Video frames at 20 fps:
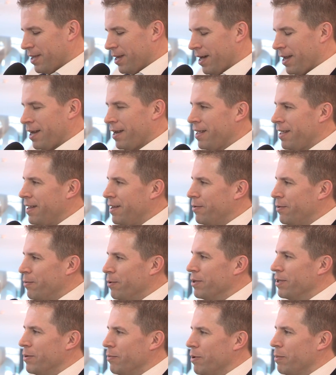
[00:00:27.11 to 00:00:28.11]
got it and
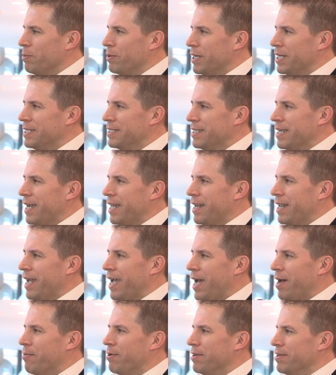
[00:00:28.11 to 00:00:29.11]
really replaced that
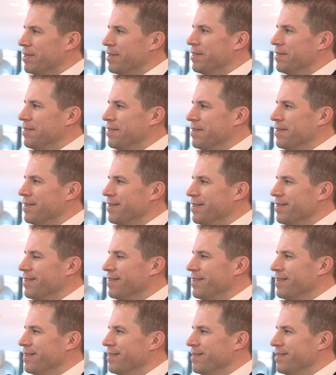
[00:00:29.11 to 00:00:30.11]
habit,
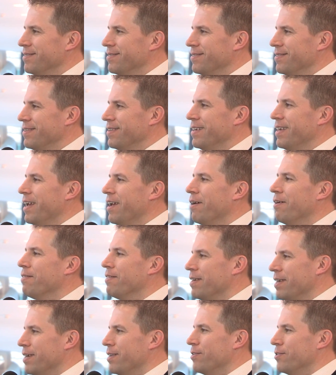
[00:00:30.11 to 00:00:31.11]
the
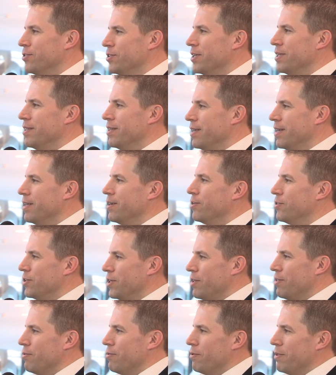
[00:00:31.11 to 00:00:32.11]
healthy energy, the
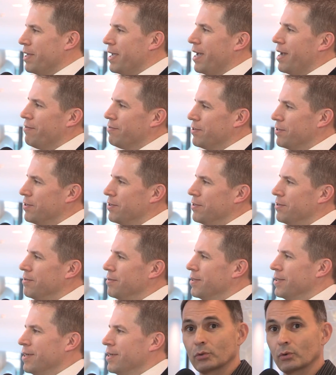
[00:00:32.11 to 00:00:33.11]
energy through the
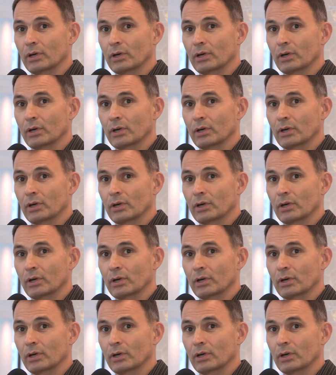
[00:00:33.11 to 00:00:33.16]
afternoon.